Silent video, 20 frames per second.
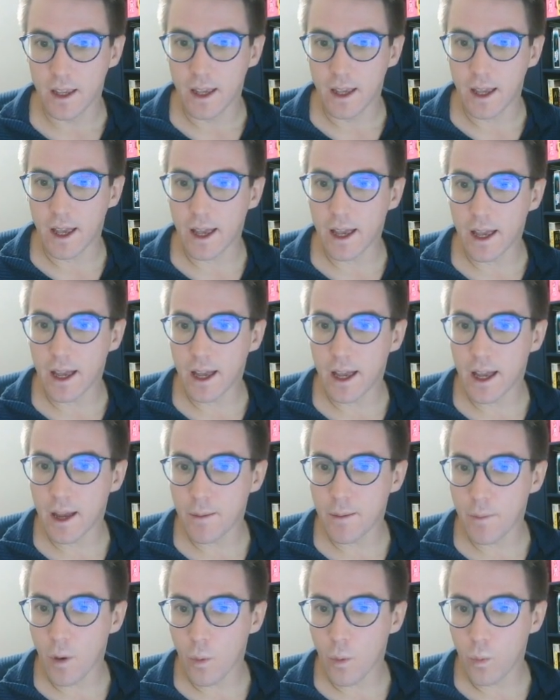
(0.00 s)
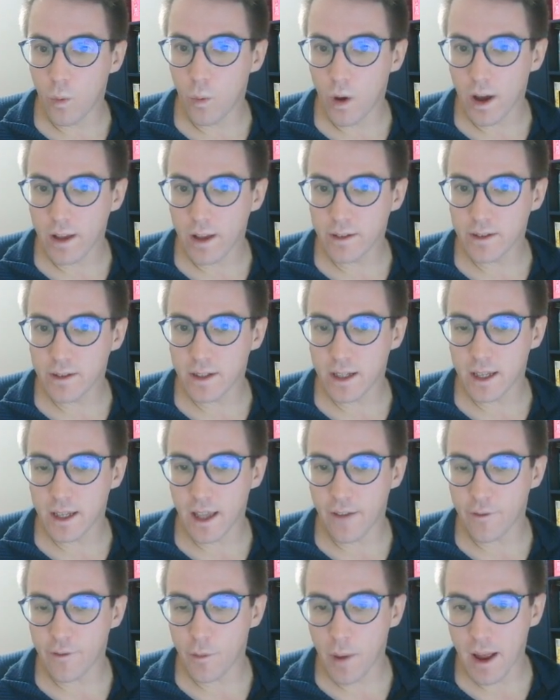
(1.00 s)
What else can you get?
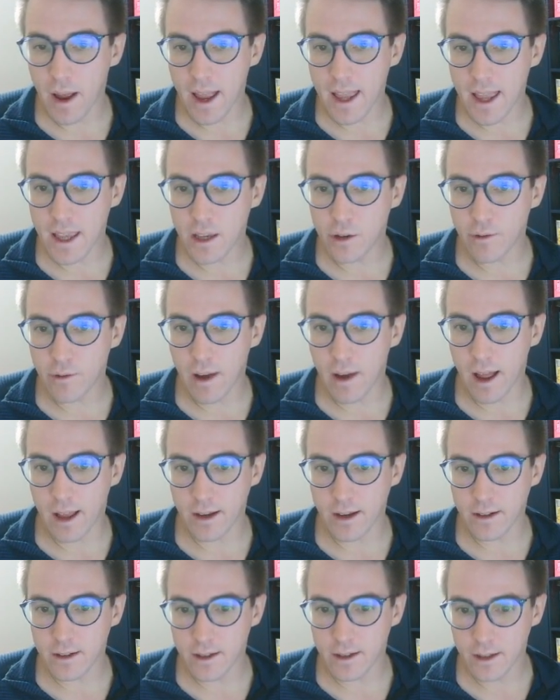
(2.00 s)
For about 8 grand,